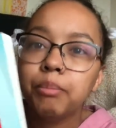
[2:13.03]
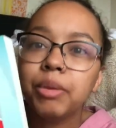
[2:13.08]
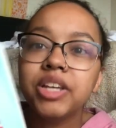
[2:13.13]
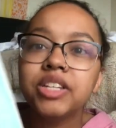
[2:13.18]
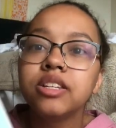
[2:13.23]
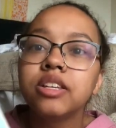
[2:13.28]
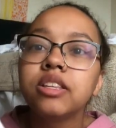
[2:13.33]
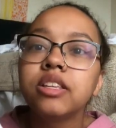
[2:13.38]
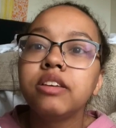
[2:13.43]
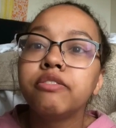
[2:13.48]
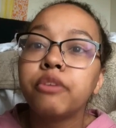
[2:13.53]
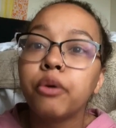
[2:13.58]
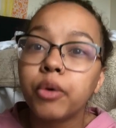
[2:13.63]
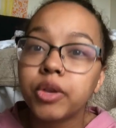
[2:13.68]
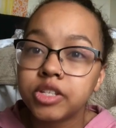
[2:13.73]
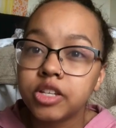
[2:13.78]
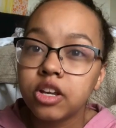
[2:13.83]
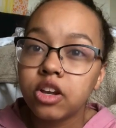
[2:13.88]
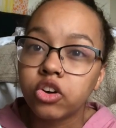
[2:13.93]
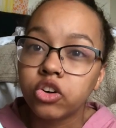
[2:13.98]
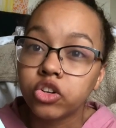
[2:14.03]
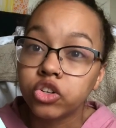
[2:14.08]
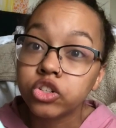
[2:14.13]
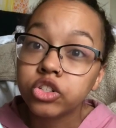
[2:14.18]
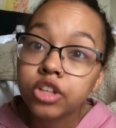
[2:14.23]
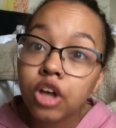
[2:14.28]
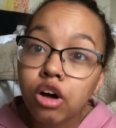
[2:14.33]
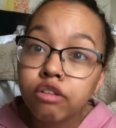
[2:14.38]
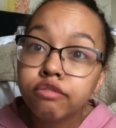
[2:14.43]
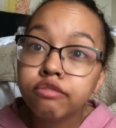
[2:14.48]
basically focusing on
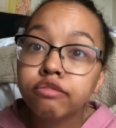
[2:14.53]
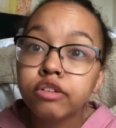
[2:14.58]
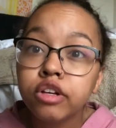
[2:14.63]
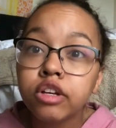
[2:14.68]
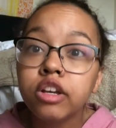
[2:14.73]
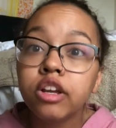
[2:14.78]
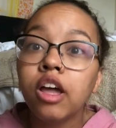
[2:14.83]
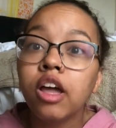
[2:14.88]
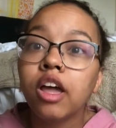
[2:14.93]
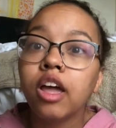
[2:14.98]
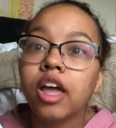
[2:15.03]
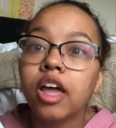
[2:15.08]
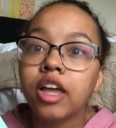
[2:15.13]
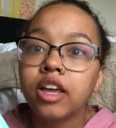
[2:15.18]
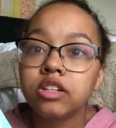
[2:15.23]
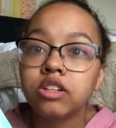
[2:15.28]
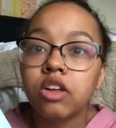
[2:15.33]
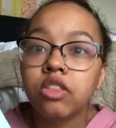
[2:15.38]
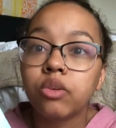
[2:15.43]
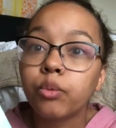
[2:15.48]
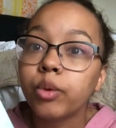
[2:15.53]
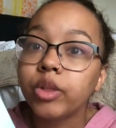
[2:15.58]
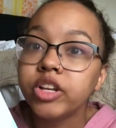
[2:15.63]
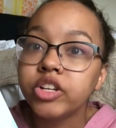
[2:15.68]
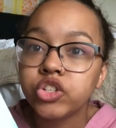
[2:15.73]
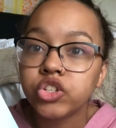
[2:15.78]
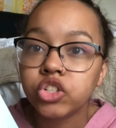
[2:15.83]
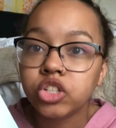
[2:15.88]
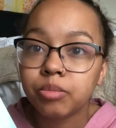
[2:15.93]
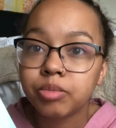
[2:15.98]
herself and on the
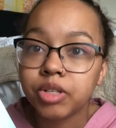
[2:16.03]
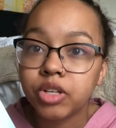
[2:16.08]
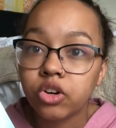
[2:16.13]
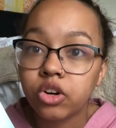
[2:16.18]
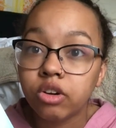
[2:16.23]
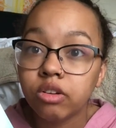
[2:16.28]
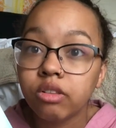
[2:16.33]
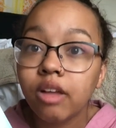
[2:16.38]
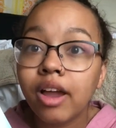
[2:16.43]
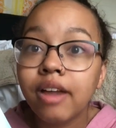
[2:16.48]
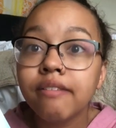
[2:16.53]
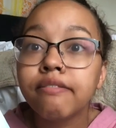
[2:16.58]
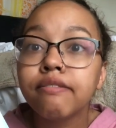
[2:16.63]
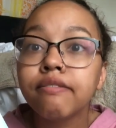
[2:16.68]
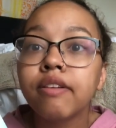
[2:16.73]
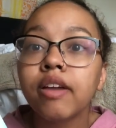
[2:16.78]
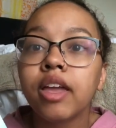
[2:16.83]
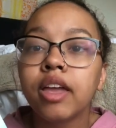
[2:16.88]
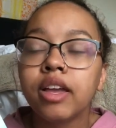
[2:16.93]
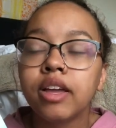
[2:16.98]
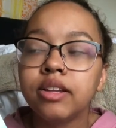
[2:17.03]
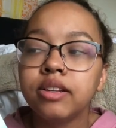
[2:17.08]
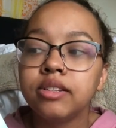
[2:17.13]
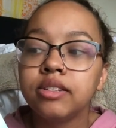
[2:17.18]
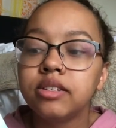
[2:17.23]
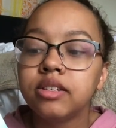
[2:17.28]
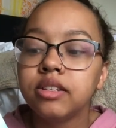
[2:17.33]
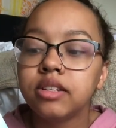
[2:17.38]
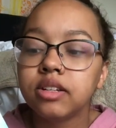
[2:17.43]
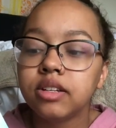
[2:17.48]
relationships in her life
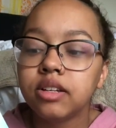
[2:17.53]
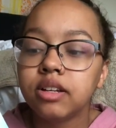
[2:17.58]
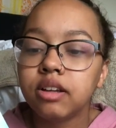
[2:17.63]
and